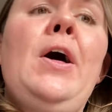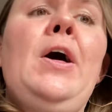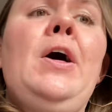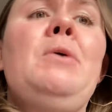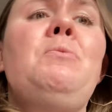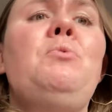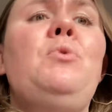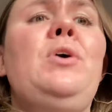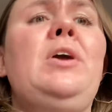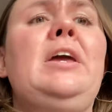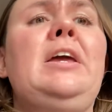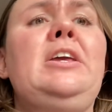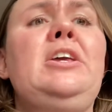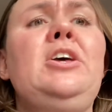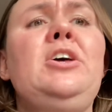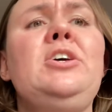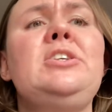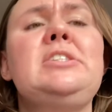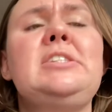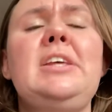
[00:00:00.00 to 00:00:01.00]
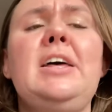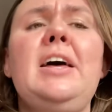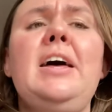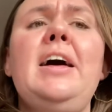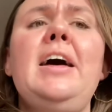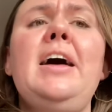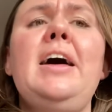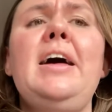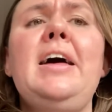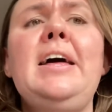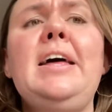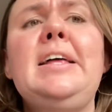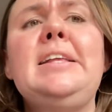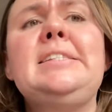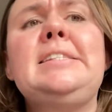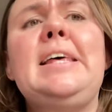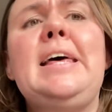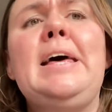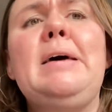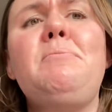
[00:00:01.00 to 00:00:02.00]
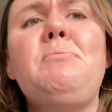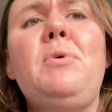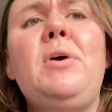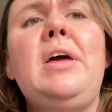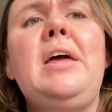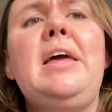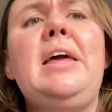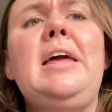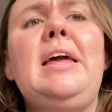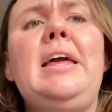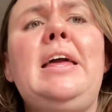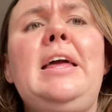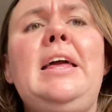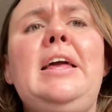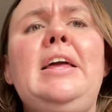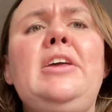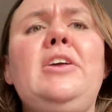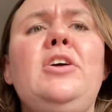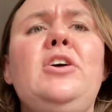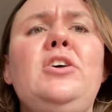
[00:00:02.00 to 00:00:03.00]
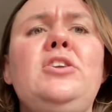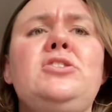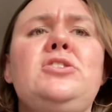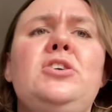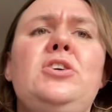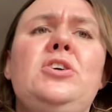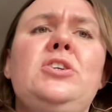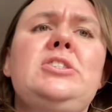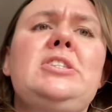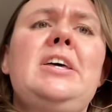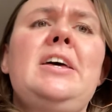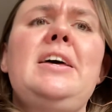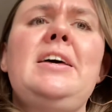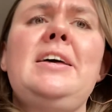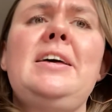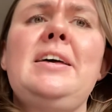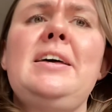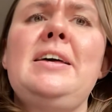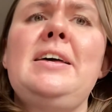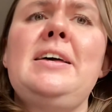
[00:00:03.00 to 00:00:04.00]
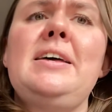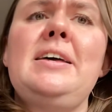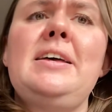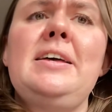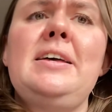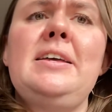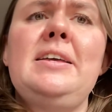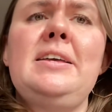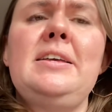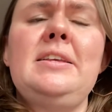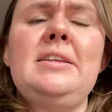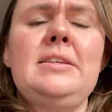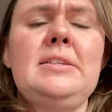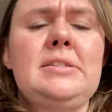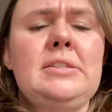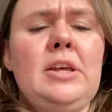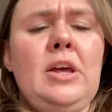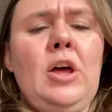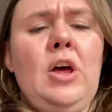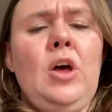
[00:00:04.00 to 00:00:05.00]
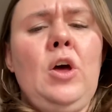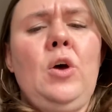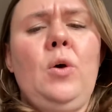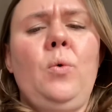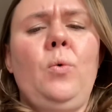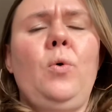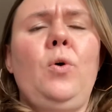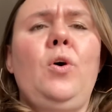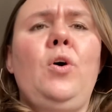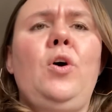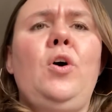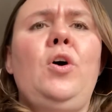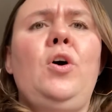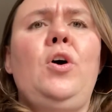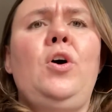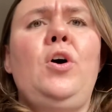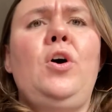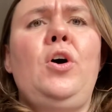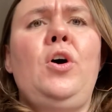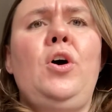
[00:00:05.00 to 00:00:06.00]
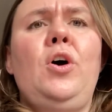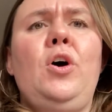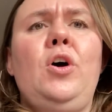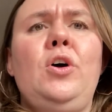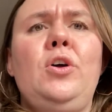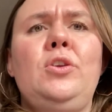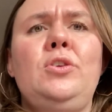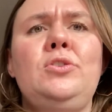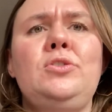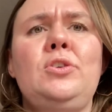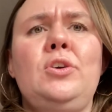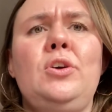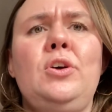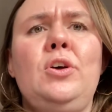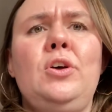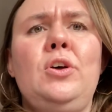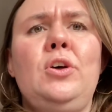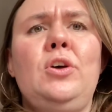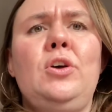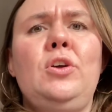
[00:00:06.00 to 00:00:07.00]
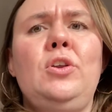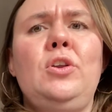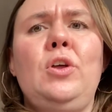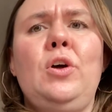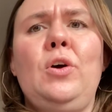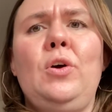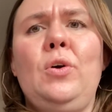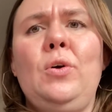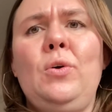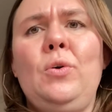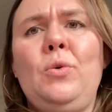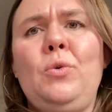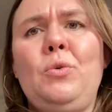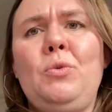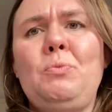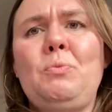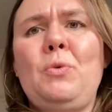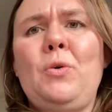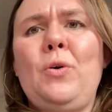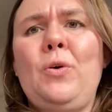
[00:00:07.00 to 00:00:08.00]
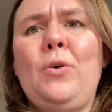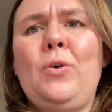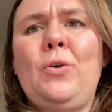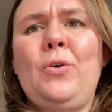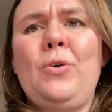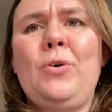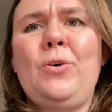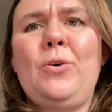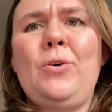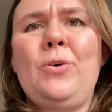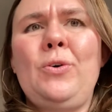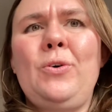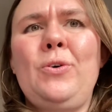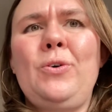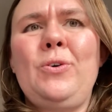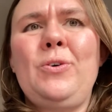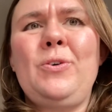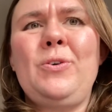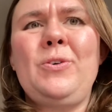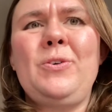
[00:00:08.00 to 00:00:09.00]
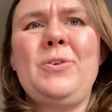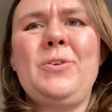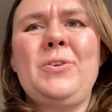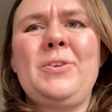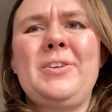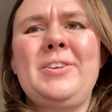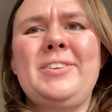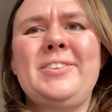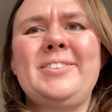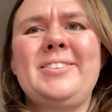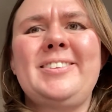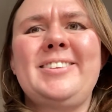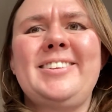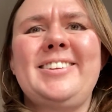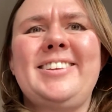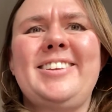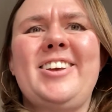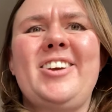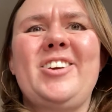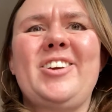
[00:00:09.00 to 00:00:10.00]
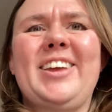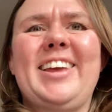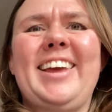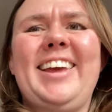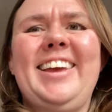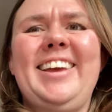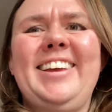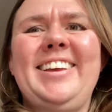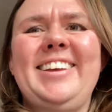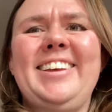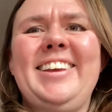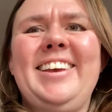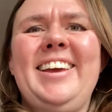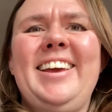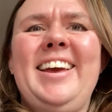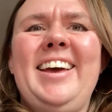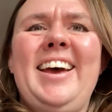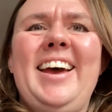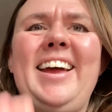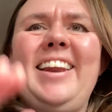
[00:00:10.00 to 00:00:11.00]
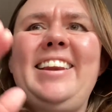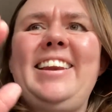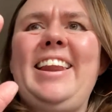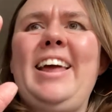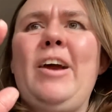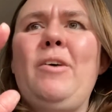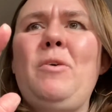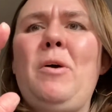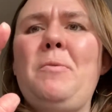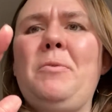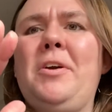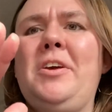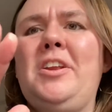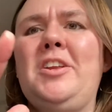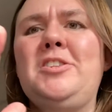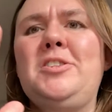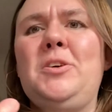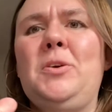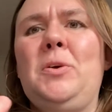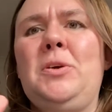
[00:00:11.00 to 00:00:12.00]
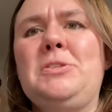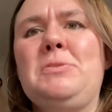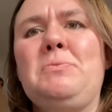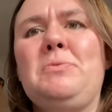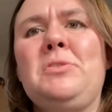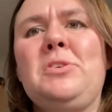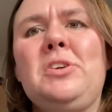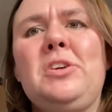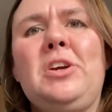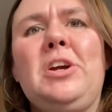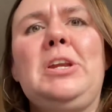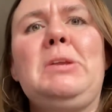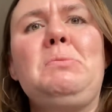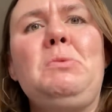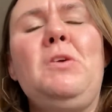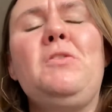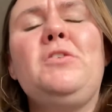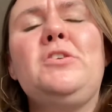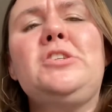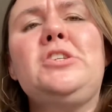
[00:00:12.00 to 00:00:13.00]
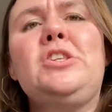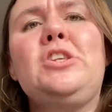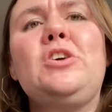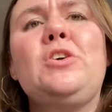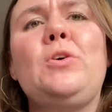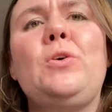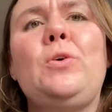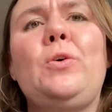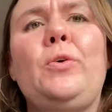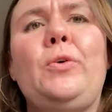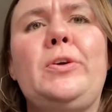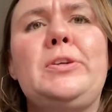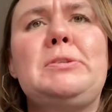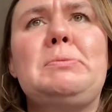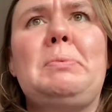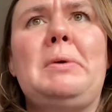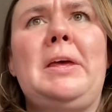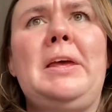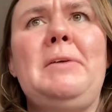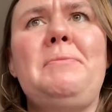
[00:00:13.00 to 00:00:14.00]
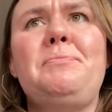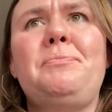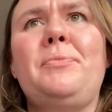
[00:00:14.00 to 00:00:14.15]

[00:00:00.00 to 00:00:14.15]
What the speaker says: Bring your sons and bring your daughters, wander no more. Okay. And now what I'm going to do is I'm going to move on to the chorus bit,